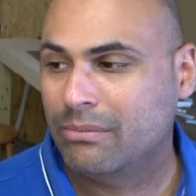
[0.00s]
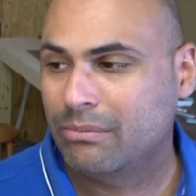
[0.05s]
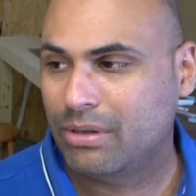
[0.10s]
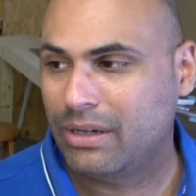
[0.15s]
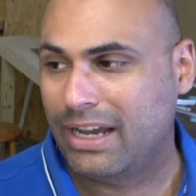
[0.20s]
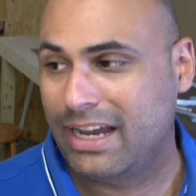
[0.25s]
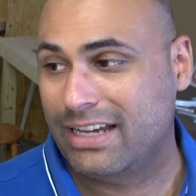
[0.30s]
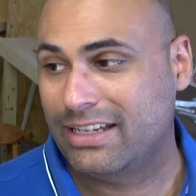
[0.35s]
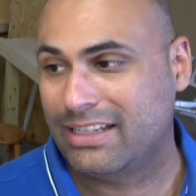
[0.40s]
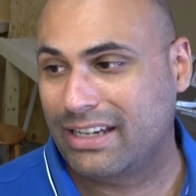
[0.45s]

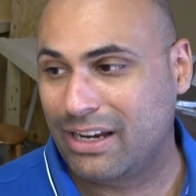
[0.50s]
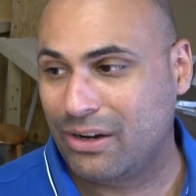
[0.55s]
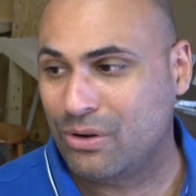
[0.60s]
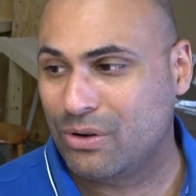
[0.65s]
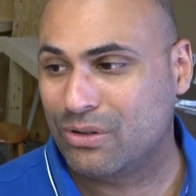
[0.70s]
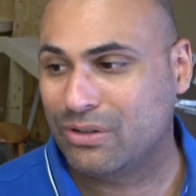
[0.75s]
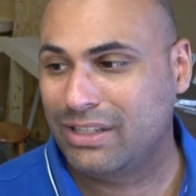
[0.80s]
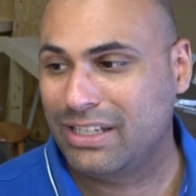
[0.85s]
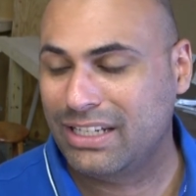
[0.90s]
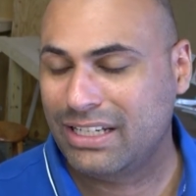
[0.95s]
But as I
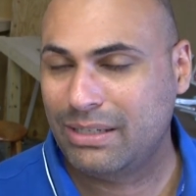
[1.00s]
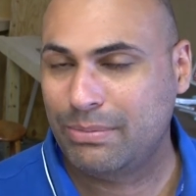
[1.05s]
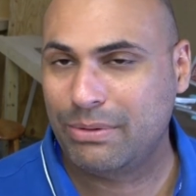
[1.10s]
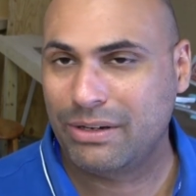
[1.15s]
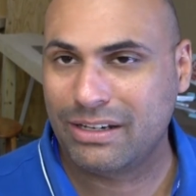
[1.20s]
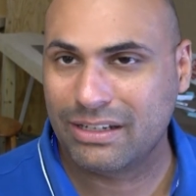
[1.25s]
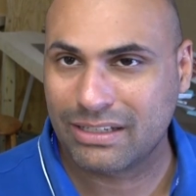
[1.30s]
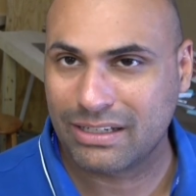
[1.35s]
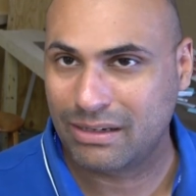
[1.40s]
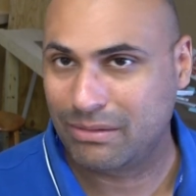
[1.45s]
hold this,
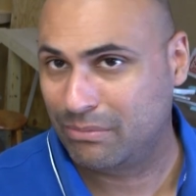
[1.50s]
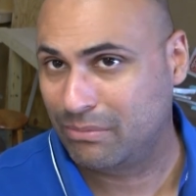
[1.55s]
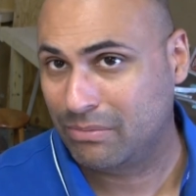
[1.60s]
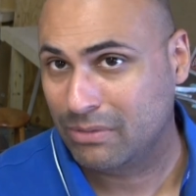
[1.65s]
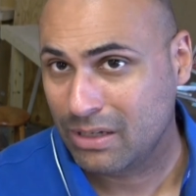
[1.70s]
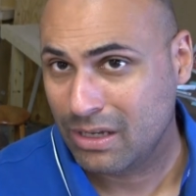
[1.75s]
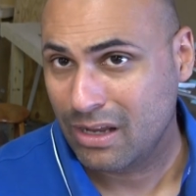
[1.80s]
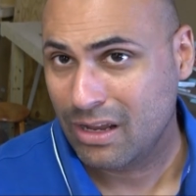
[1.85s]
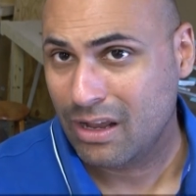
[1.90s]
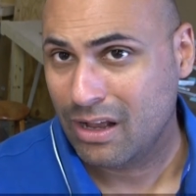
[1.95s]
because I'm
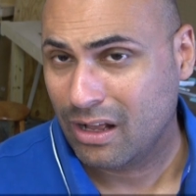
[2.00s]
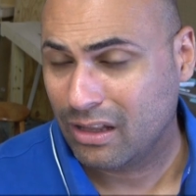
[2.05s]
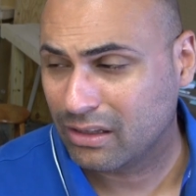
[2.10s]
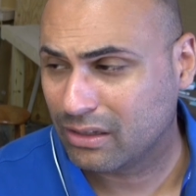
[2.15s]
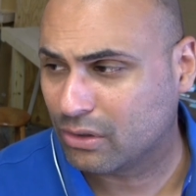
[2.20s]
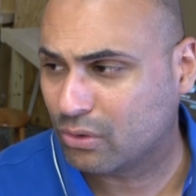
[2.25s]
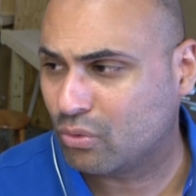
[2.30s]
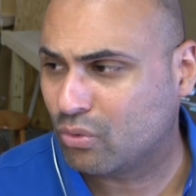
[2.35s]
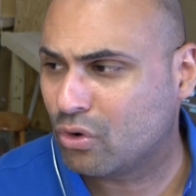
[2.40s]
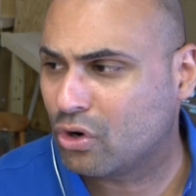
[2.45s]
a
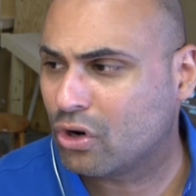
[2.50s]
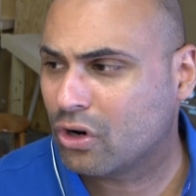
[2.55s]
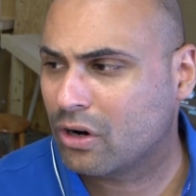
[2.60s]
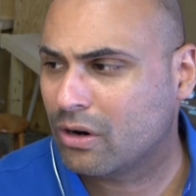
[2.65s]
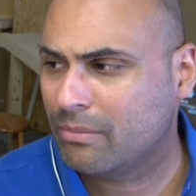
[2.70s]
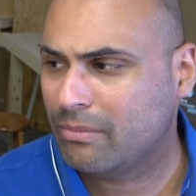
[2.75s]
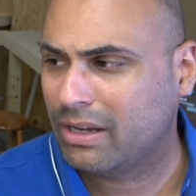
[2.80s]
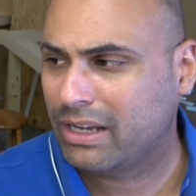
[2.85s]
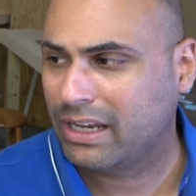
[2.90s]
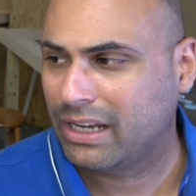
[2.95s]
little
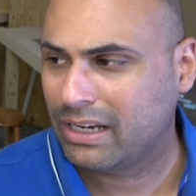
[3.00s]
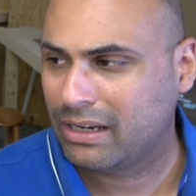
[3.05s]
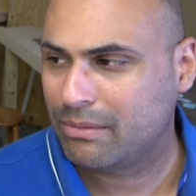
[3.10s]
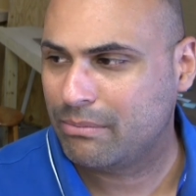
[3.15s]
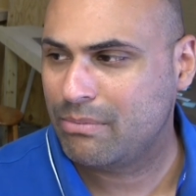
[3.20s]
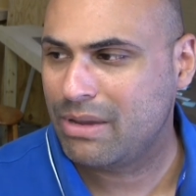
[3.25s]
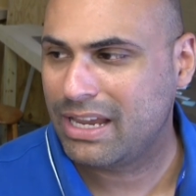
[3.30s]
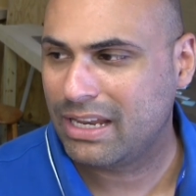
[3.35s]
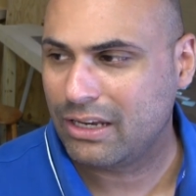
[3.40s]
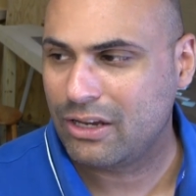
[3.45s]
warm and I
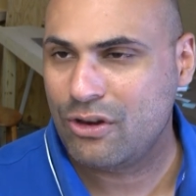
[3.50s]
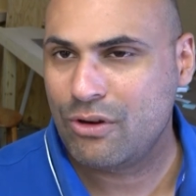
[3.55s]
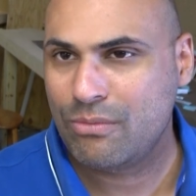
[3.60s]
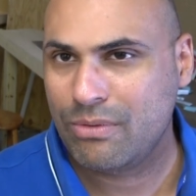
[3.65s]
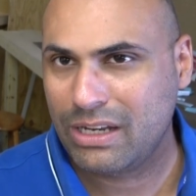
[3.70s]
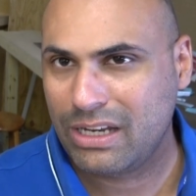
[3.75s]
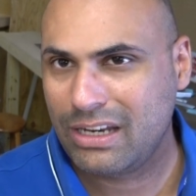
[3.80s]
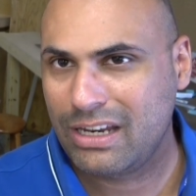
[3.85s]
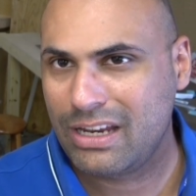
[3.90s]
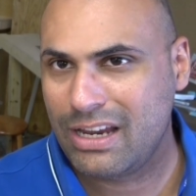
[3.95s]
emit
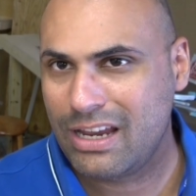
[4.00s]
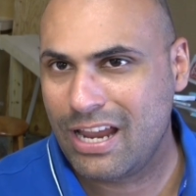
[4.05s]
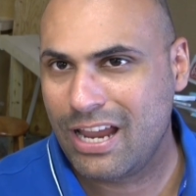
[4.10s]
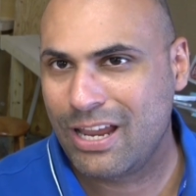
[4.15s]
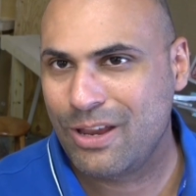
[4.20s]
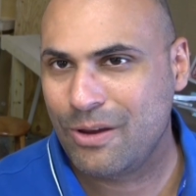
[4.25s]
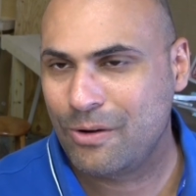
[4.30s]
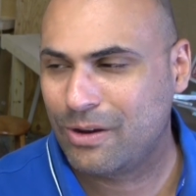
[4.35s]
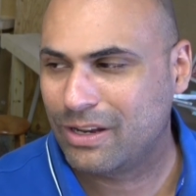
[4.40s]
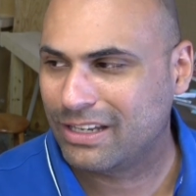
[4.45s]
humidity,
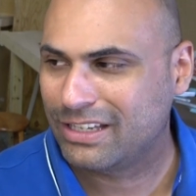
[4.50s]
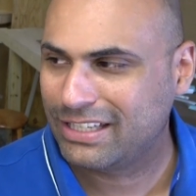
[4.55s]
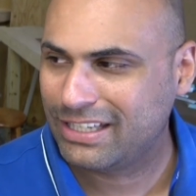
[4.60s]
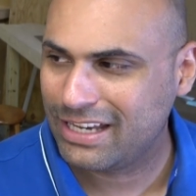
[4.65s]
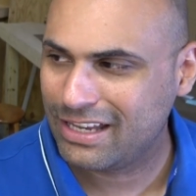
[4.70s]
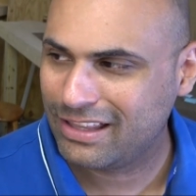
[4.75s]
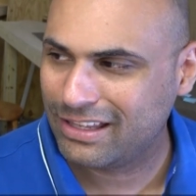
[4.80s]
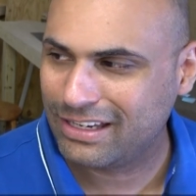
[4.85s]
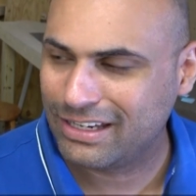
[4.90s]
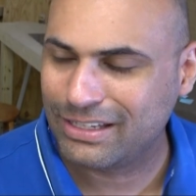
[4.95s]
you can
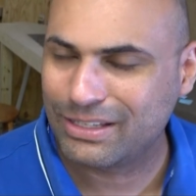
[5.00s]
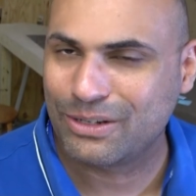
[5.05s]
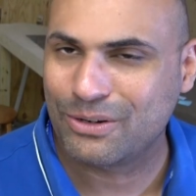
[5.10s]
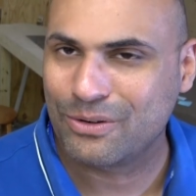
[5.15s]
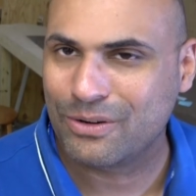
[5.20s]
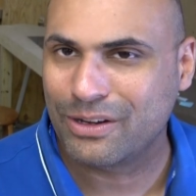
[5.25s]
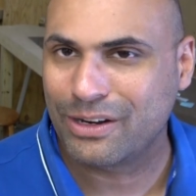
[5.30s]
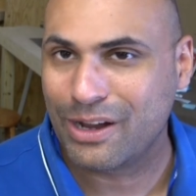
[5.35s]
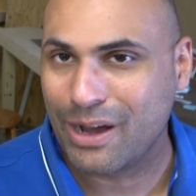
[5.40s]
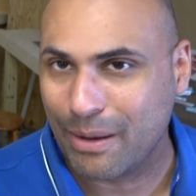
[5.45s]
see that it's
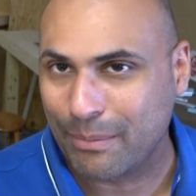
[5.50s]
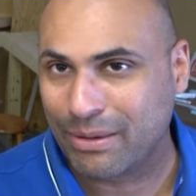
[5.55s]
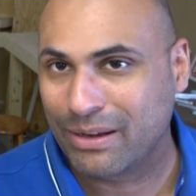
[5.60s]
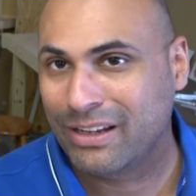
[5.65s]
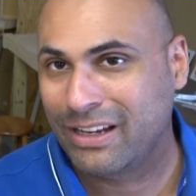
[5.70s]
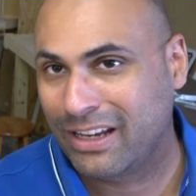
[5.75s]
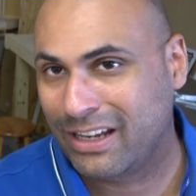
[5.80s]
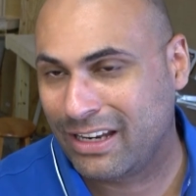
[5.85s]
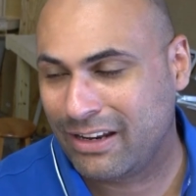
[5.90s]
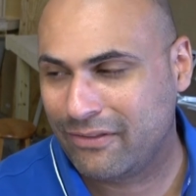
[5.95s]
going up
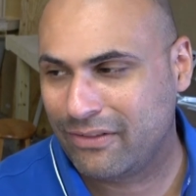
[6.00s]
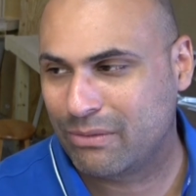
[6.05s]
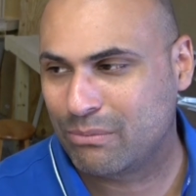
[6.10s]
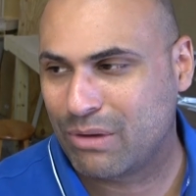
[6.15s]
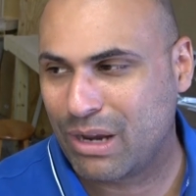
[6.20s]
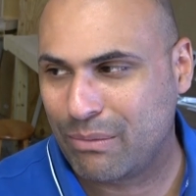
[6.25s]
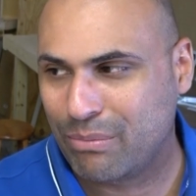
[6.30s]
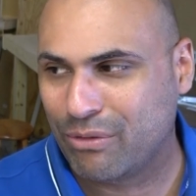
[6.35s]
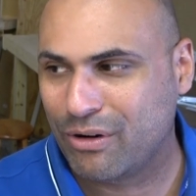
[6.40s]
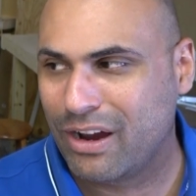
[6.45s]
and even
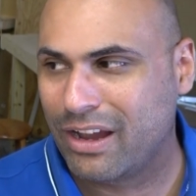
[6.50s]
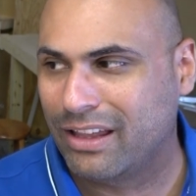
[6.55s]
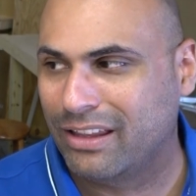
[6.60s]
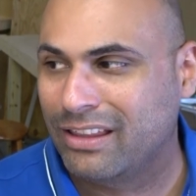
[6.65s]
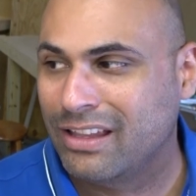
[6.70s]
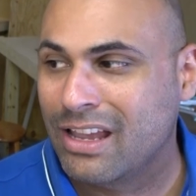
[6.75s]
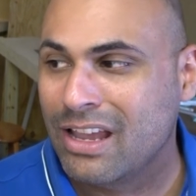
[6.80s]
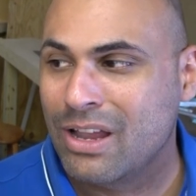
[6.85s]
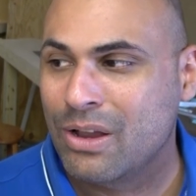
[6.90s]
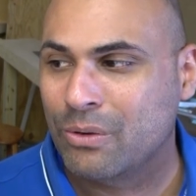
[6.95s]
my
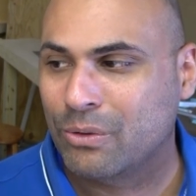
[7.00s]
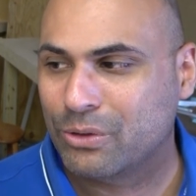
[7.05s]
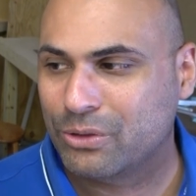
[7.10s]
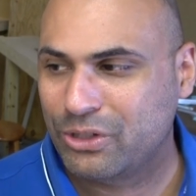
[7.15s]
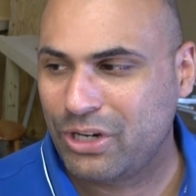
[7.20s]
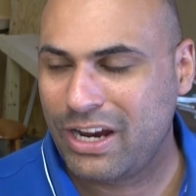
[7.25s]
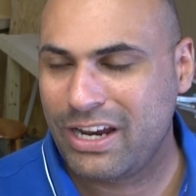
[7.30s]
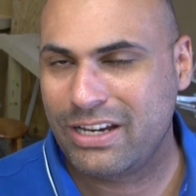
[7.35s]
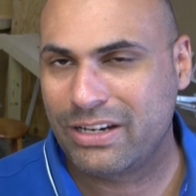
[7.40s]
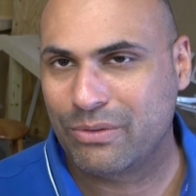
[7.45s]
breath we'll
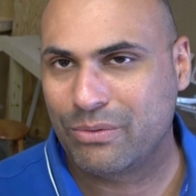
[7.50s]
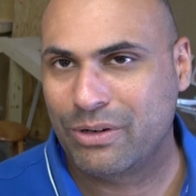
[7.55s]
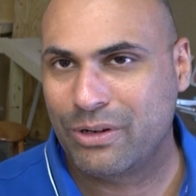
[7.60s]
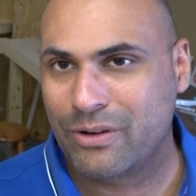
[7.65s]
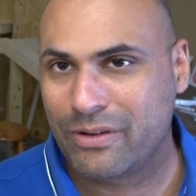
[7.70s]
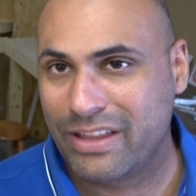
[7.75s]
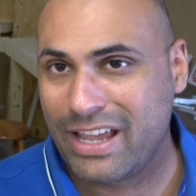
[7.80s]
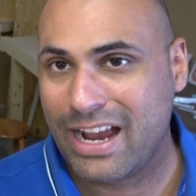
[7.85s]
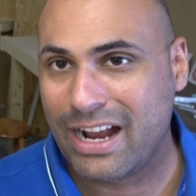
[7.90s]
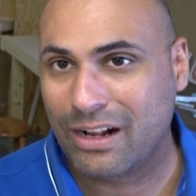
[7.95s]
change it when
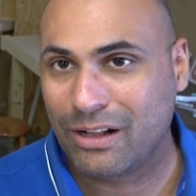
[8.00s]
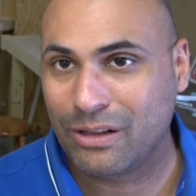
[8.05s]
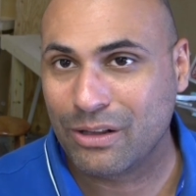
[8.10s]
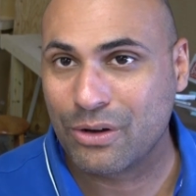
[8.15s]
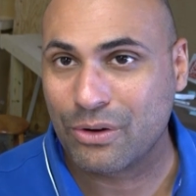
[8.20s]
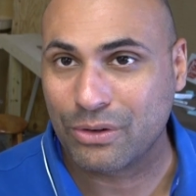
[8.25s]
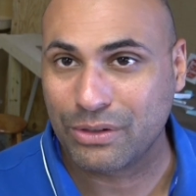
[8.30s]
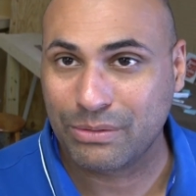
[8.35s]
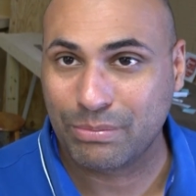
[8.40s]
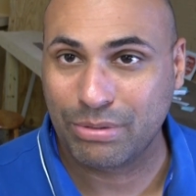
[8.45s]
you're that
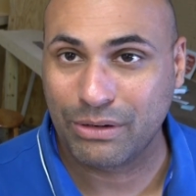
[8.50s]
close.